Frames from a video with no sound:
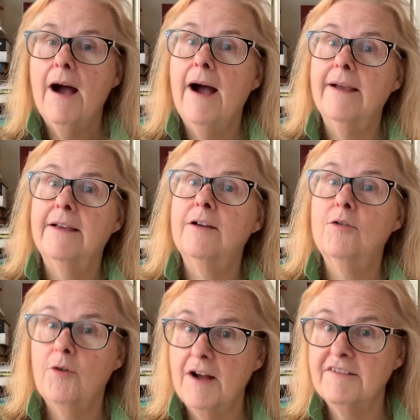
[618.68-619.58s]
I can
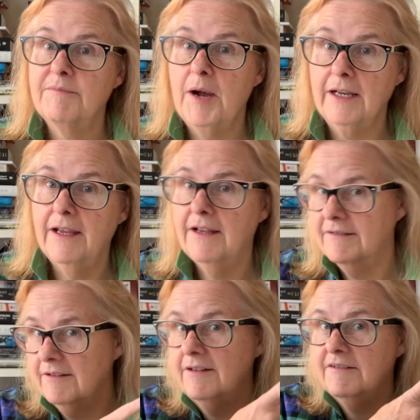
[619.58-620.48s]
cross my
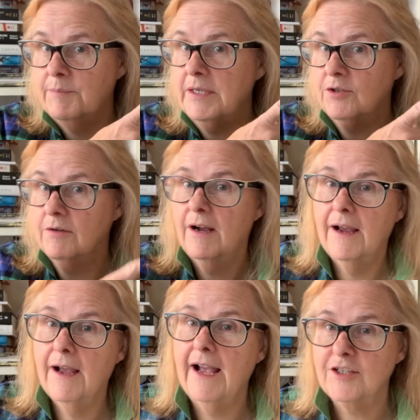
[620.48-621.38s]
legs. So here's a picture.
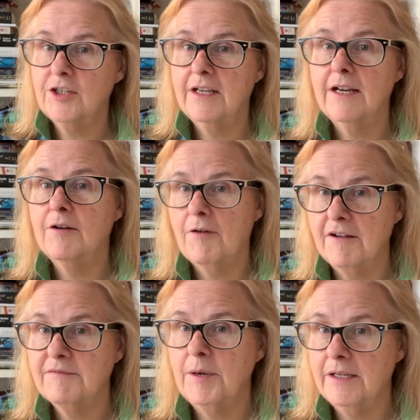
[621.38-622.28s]
I actually can
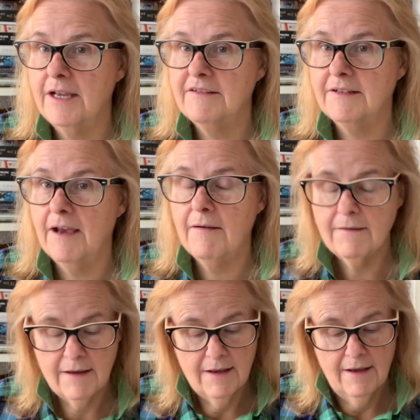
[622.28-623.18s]
cross my legs
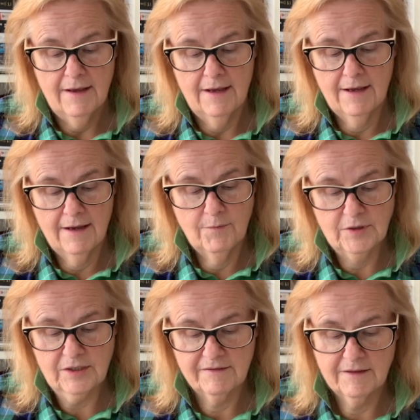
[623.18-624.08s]
now,
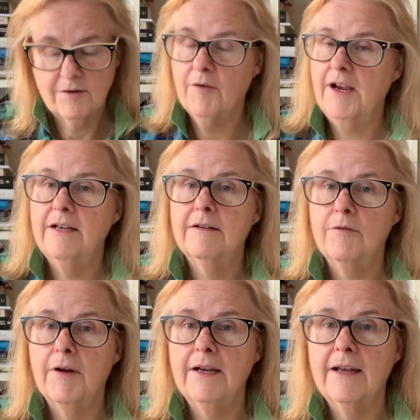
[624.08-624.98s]
which is a great,
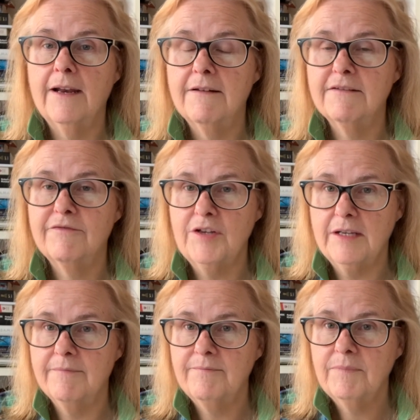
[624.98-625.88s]
great NSV.